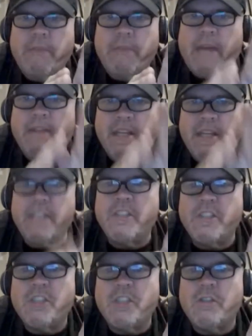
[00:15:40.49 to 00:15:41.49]
I think it is
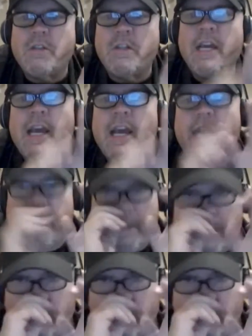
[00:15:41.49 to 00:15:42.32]
assured, and I think